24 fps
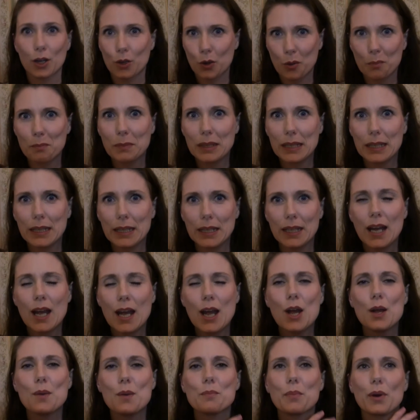got me
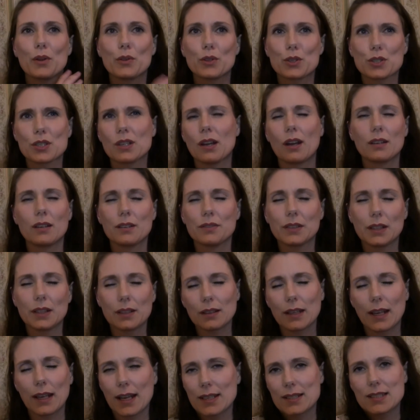but there's none of like
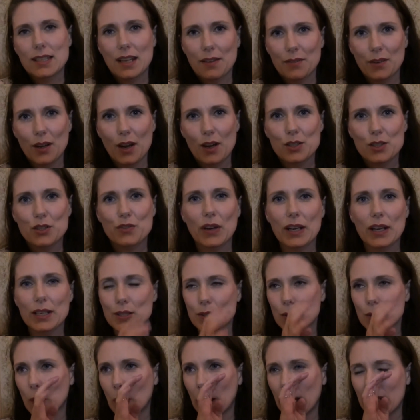the kids giving us frights
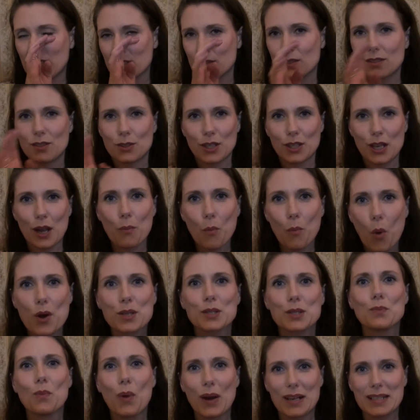so it, it
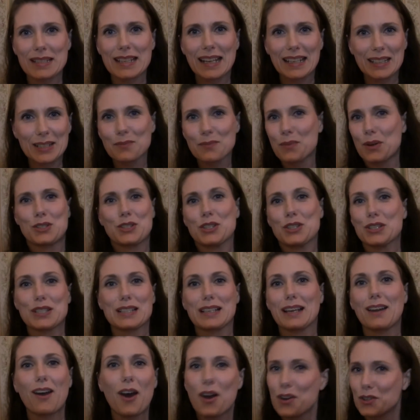wasn't one side it wasn't just
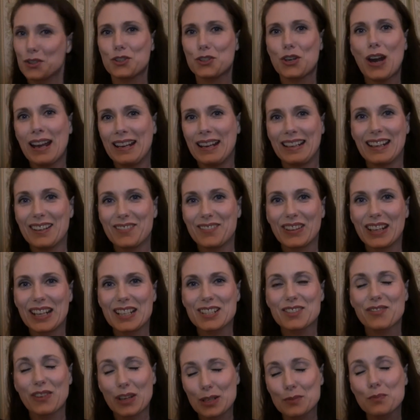like us trying to give the
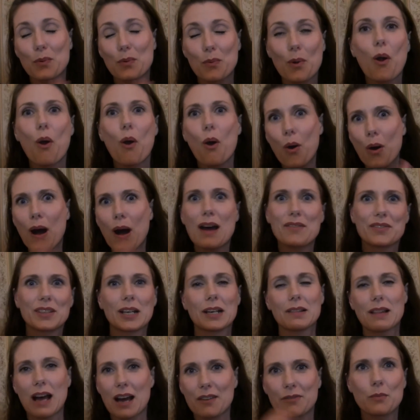kids frights we were all having
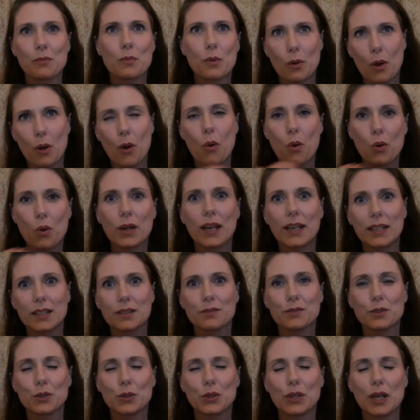a laugh and we were all kind
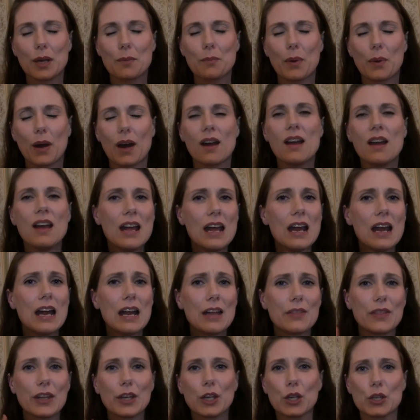of doing it but
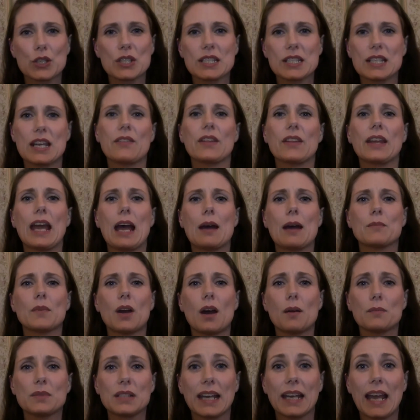they couldn't set the camera
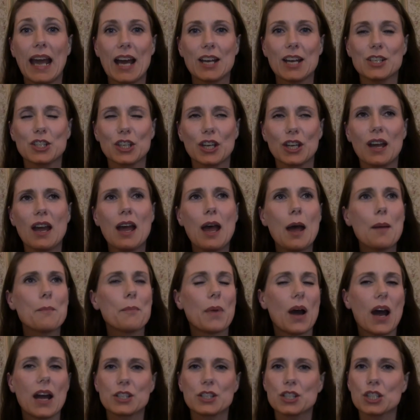up to catch it
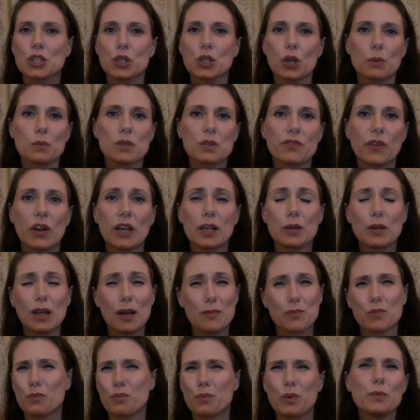but I just thought it was funny
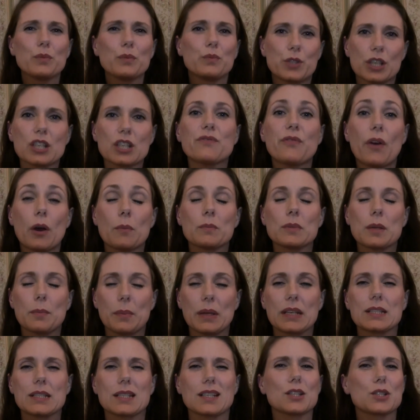it, we just filmed it
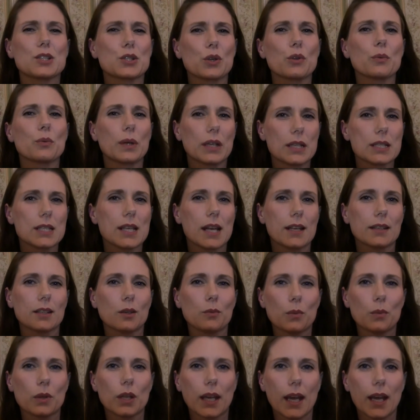basically so that we could sit
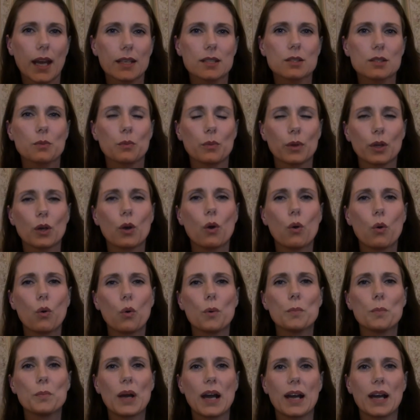down with the kids when we got
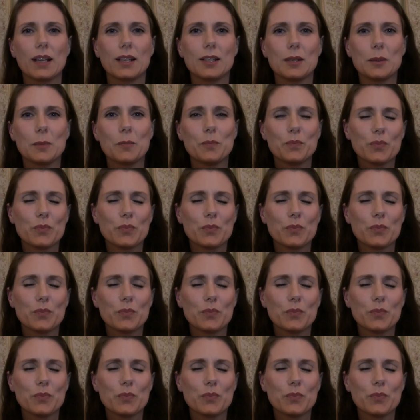home and